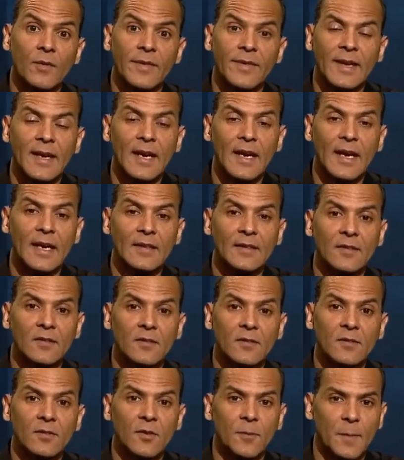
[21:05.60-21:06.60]
that
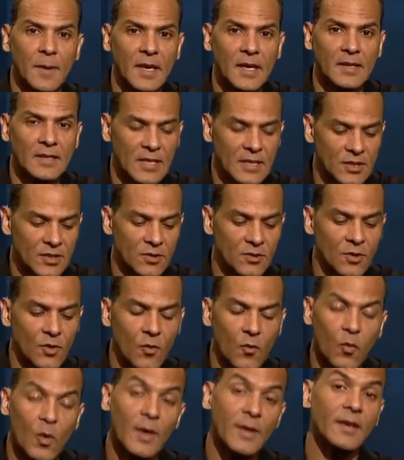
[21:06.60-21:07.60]
to pay attention
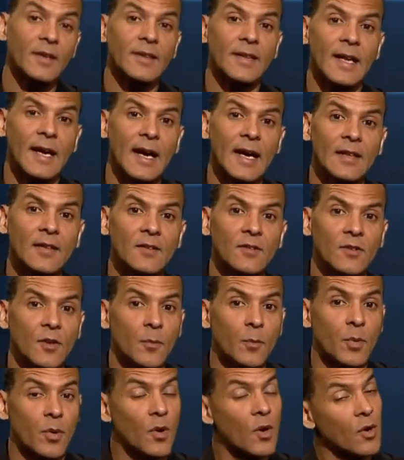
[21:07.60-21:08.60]
of whether or not
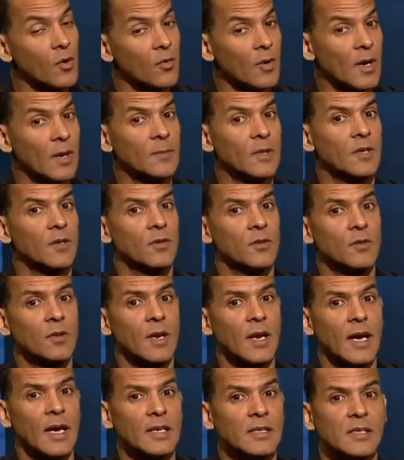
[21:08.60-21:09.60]
your program that you're
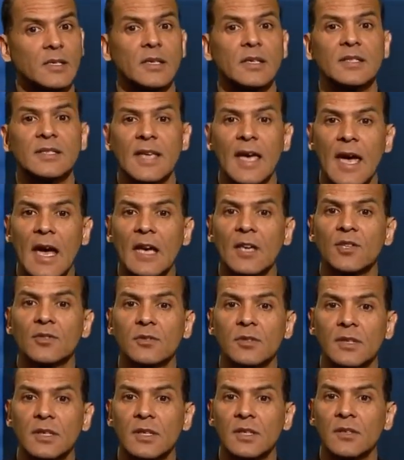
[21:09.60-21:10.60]
utilizing is
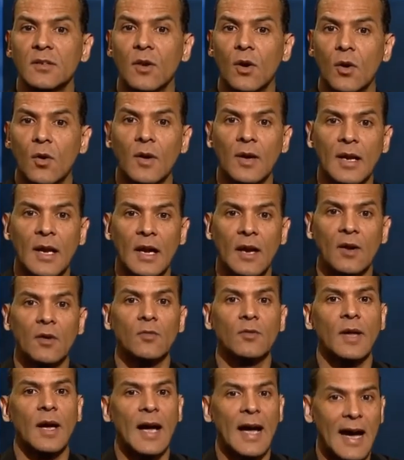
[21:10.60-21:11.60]
actually going
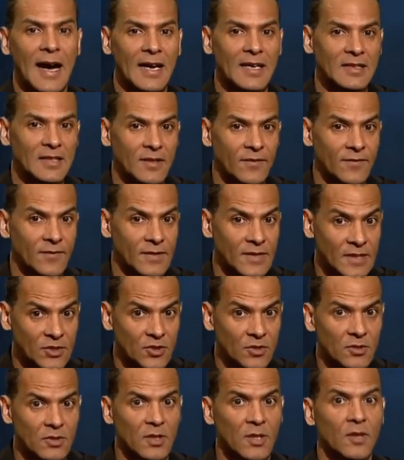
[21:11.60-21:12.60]
out high
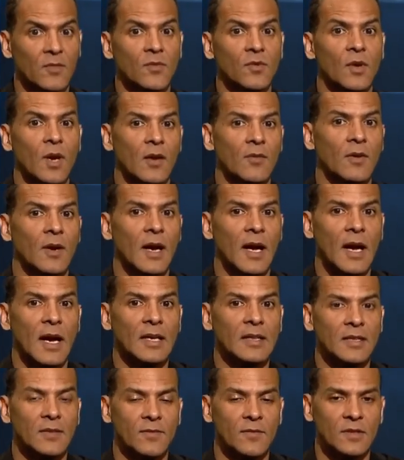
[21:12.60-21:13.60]
definition if you have a
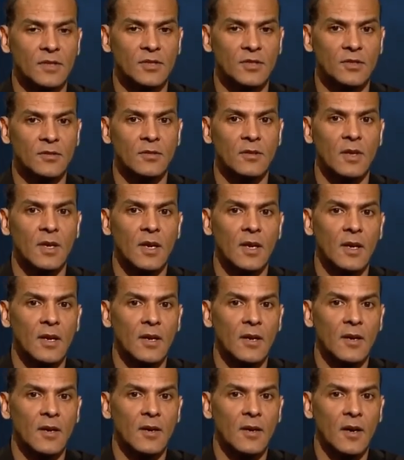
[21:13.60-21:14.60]
high definition
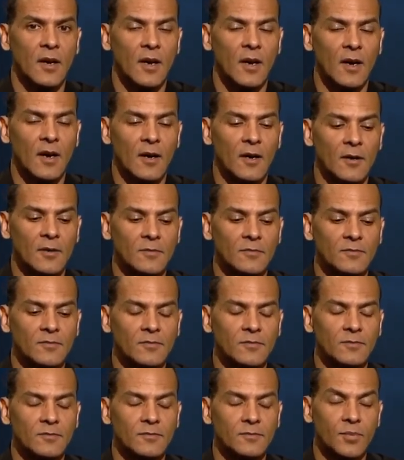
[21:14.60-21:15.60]

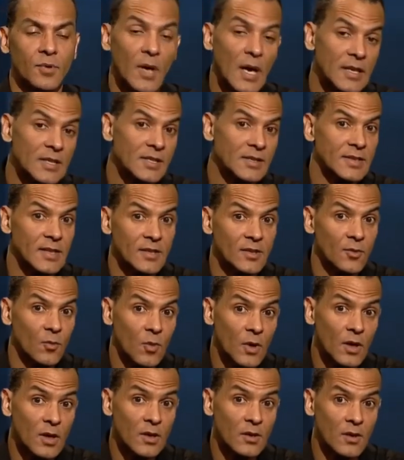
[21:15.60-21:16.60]
project that you're
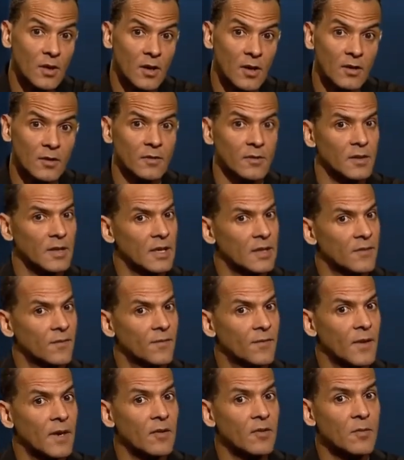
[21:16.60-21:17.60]
working on. That's
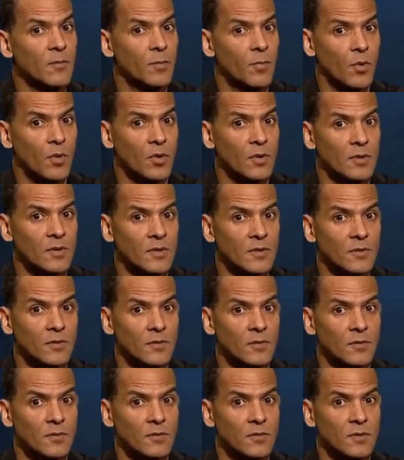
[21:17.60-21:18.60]
very important
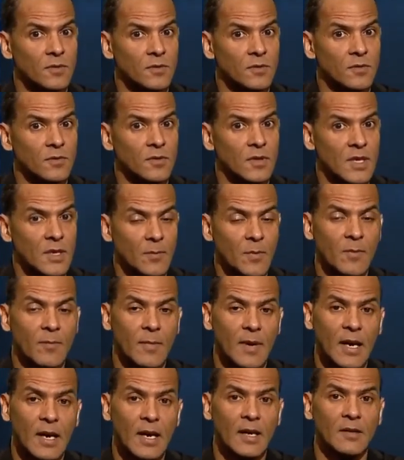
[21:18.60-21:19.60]
to keep in
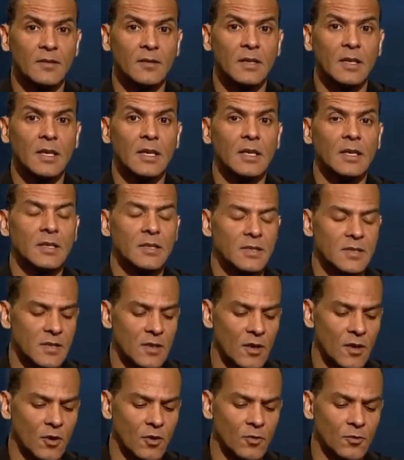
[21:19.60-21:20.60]
mind.
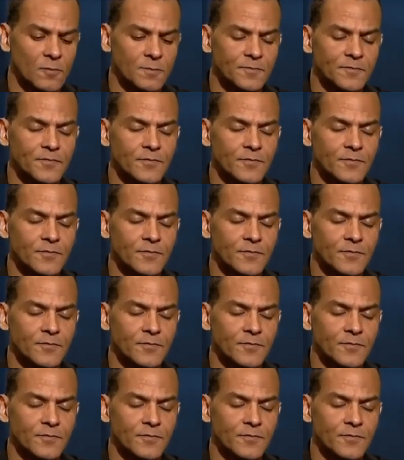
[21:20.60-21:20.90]
So